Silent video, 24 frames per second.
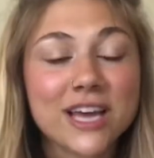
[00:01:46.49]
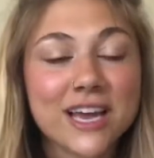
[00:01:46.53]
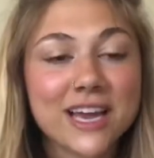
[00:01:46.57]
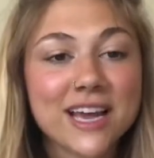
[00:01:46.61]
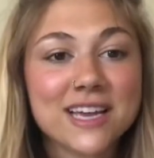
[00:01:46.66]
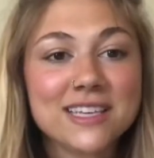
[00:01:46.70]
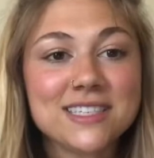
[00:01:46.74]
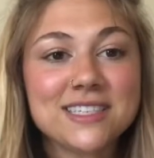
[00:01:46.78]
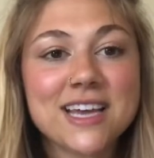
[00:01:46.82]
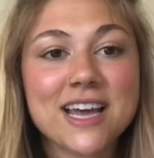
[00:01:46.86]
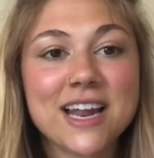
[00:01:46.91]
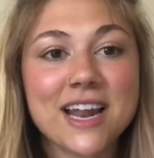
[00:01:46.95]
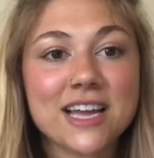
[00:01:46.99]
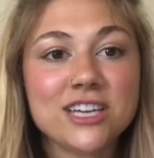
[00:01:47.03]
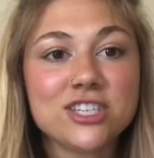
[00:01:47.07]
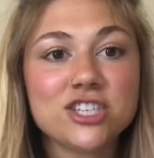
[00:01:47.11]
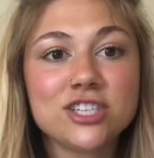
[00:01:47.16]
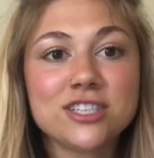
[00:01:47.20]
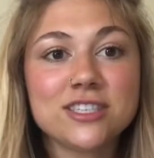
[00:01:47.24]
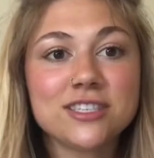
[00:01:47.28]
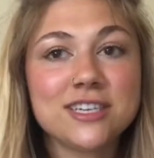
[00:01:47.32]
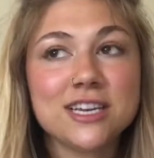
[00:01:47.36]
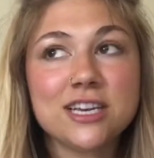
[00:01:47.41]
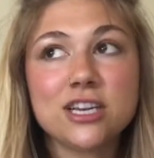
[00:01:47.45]
Like I said, I
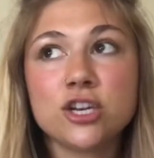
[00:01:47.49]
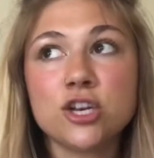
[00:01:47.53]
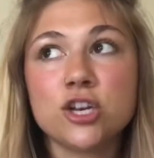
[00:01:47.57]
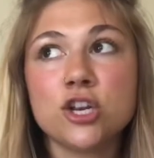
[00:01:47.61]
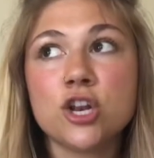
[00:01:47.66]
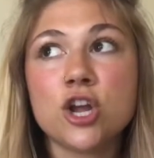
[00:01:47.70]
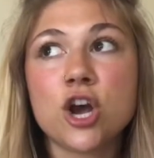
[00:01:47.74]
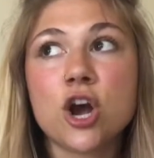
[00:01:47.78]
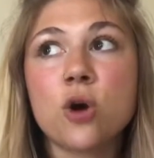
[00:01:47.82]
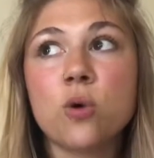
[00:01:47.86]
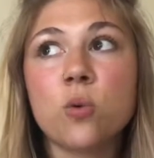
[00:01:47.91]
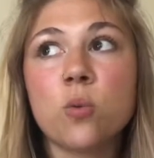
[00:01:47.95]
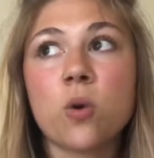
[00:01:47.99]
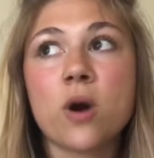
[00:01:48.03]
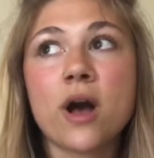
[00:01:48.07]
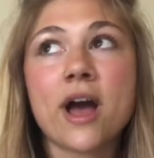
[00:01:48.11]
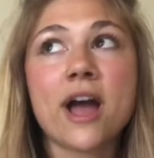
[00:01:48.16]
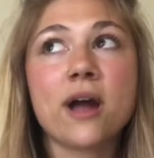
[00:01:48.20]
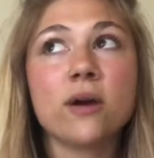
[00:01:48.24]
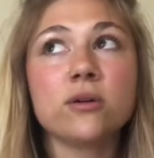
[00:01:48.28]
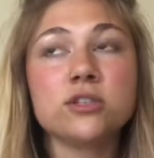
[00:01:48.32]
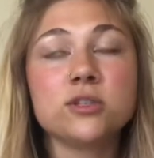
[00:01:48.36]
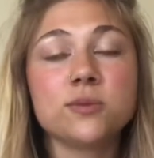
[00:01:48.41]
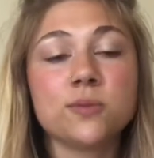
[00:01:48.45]
just didn't know what
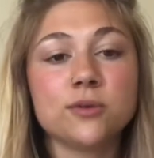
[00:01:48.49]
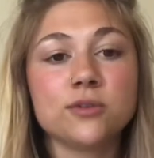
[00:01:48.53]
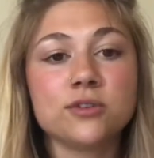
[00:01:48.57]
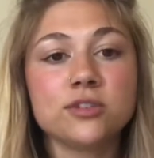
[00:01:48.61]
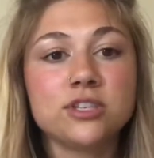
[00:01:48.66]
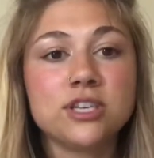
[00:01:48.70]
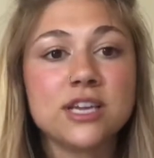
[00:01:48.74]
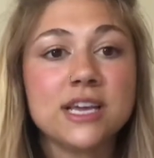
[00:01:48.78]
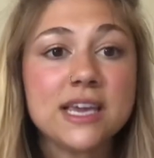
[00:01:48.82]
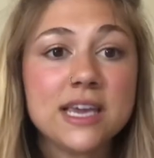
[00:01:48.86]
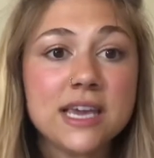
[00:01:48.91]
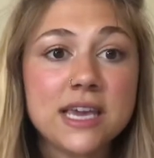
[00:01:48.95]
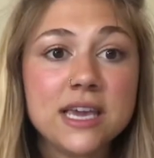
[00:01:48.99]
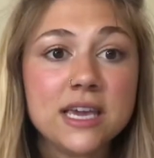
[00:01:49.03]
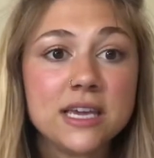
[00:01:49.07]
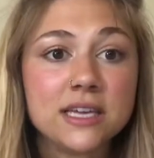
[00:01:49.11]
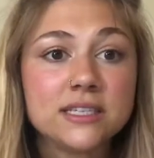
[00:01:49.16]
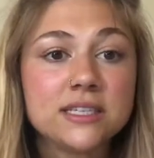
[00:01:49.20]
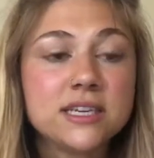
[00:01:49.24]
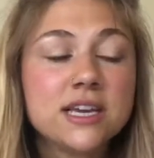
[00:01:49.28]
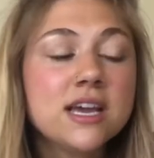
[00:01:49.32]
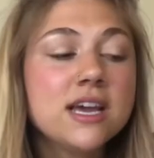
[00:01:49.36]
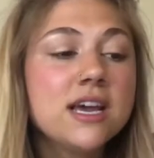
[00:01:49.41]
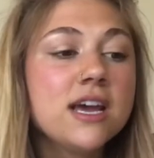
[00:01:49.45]
I was supposed to
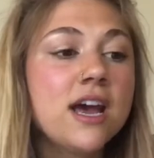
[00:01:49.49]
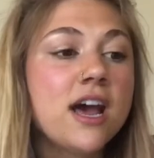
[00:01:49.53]
eat.